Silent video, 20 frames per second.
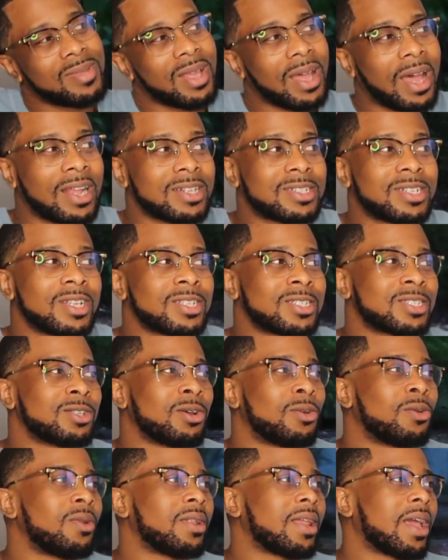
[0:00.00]
I just
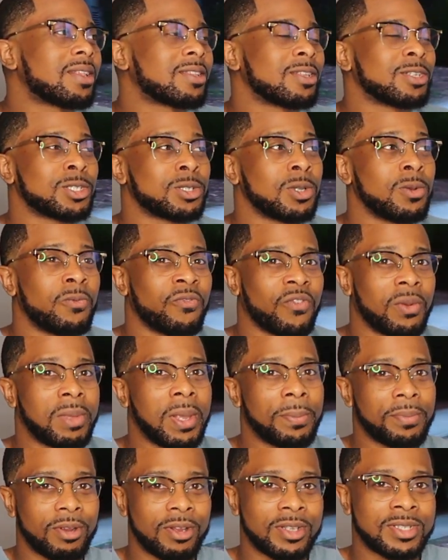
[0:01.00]
don't like the shoe. For
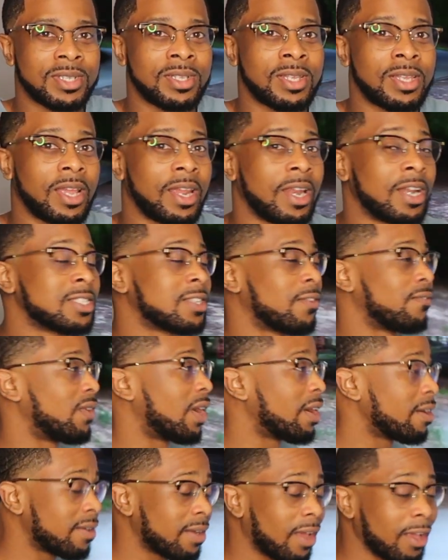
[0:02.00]
me personally, it is a
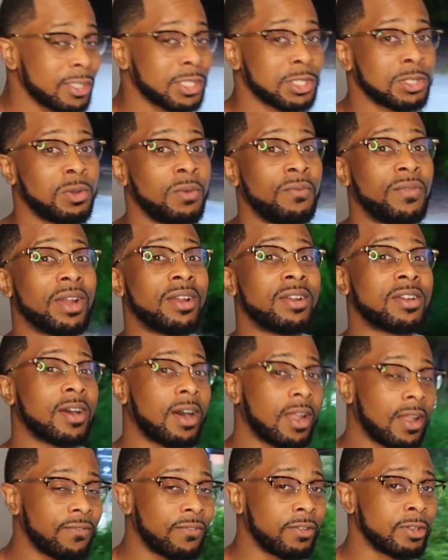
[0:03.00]
very nice shoe, very
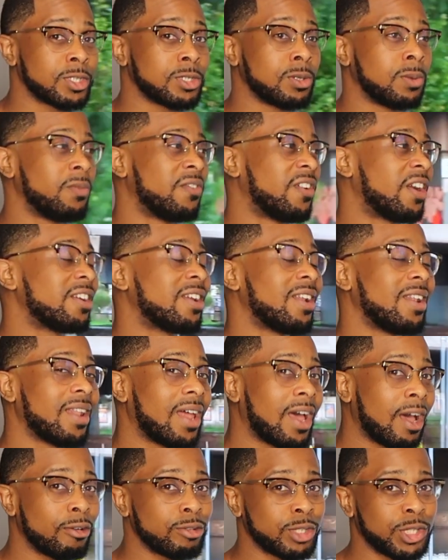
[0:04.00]
colorful shoe, very
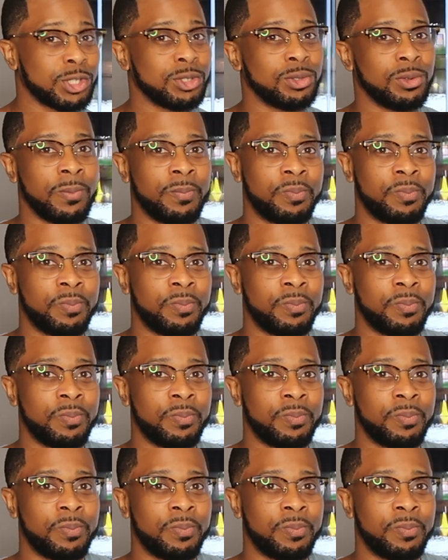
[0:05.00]
loud shoe.